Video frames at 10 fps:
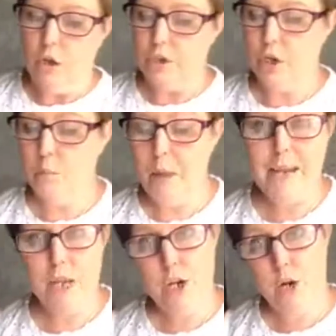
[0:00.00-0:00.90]
So,
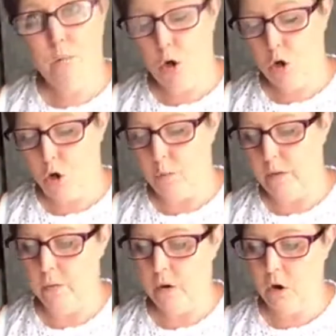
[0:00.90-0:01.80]
making your mock-up.
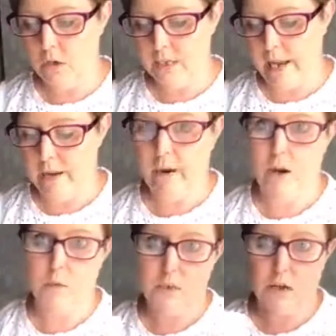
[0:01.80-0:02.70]
Now, according to Sarah
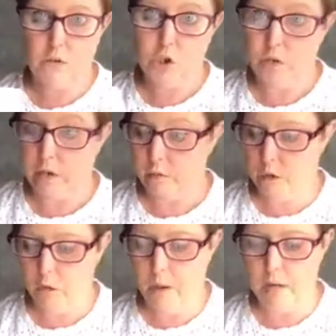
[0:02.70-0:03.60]
Howard, and I'll just read from
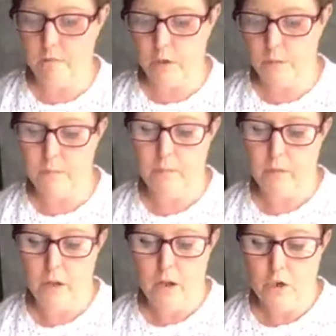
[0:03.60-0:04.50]
her pamphlet,
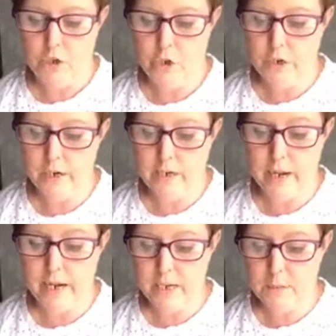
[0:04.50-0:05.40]
choose an
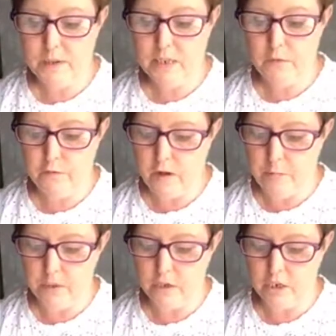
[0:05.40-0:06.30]
inexpensive
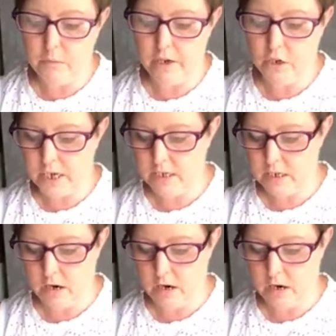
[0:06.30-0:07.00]
fabric to make your test